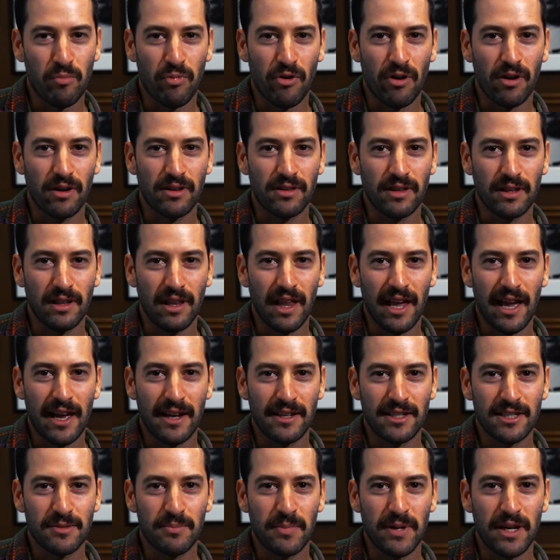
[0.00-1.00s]
broke the
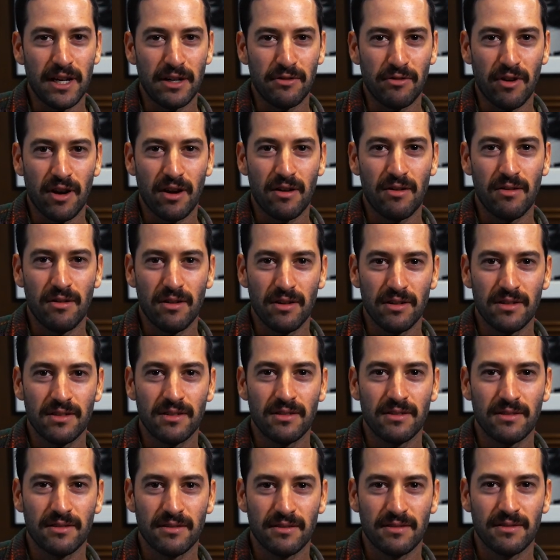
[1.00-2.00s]
land speed record.
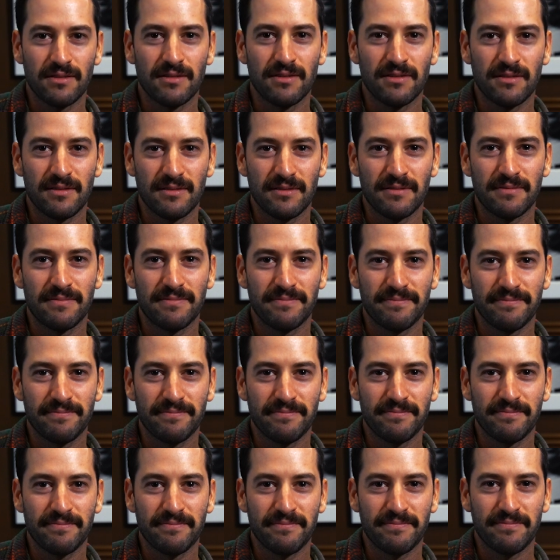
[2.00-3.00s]

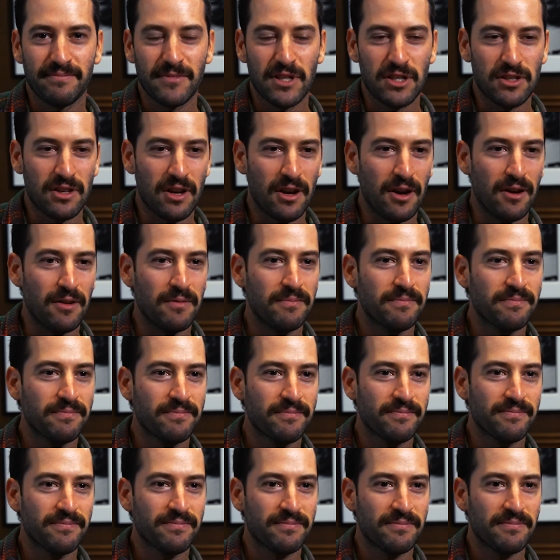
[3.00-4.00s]
So
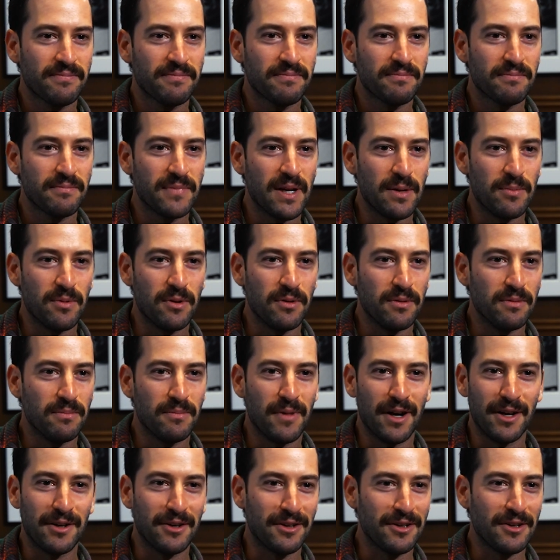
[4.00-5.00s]
people
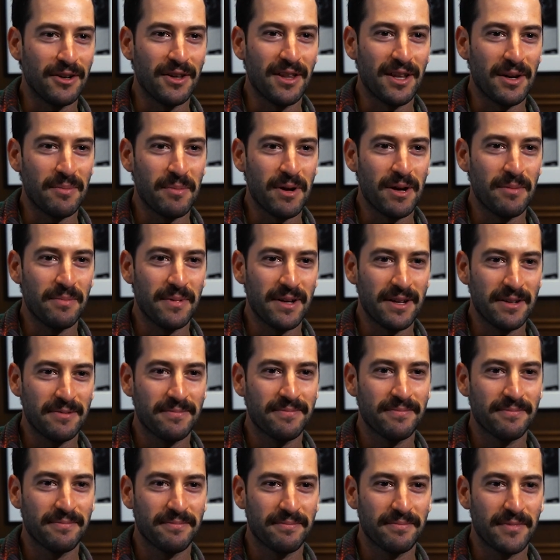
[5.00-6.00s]
might not know that about me.
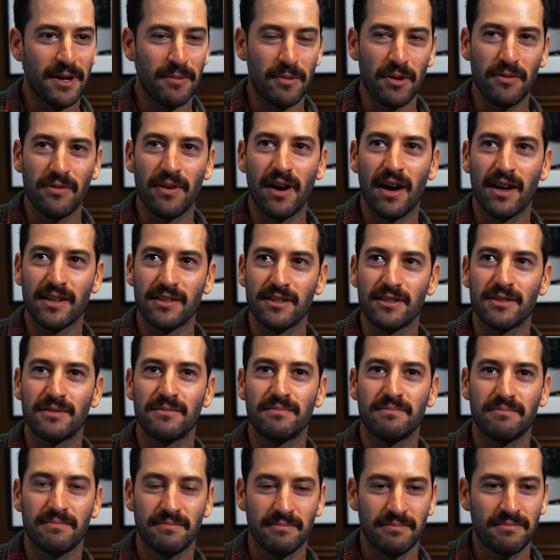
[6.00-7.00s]
I'm the
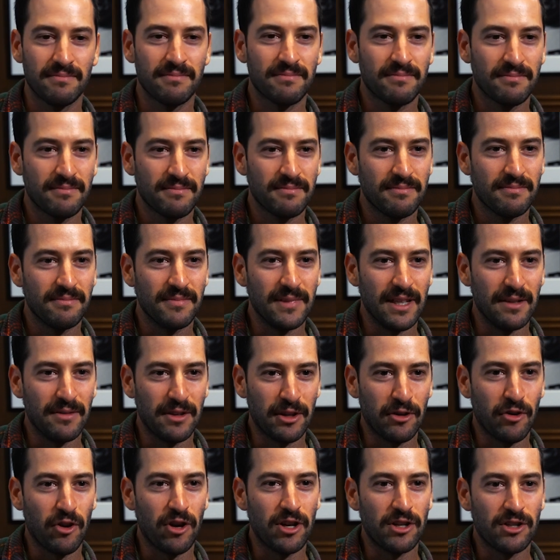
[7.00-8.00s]
fastest
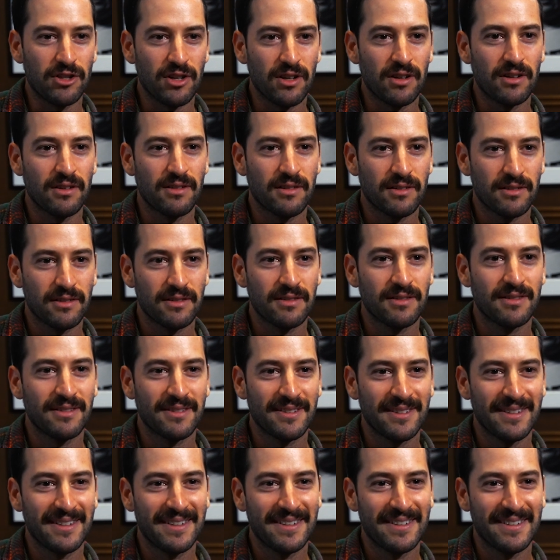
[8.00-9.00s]
living creature.
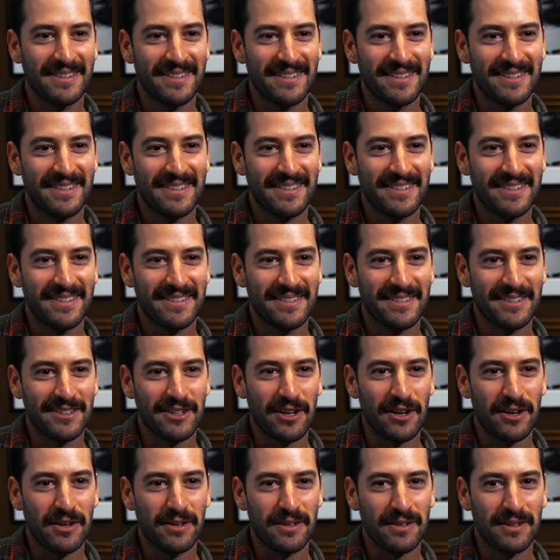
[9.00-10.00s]

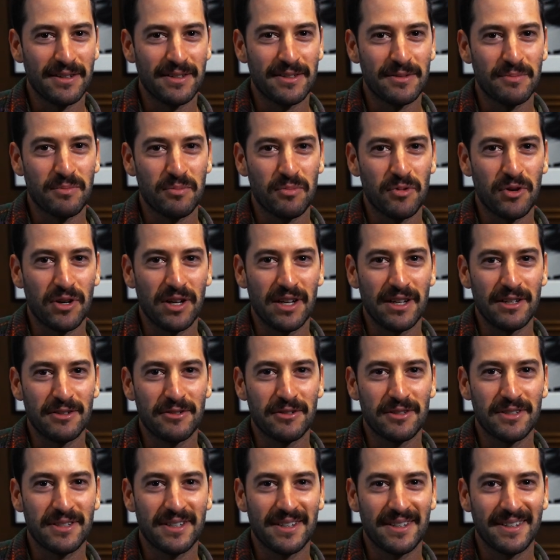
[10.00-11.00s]
So that's pretty
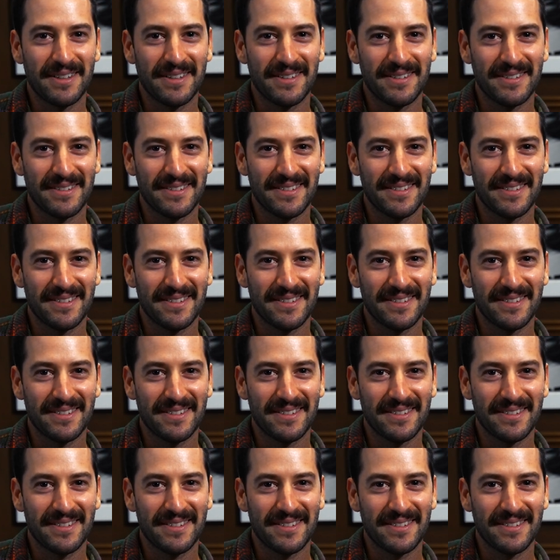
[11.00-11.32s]
interesting.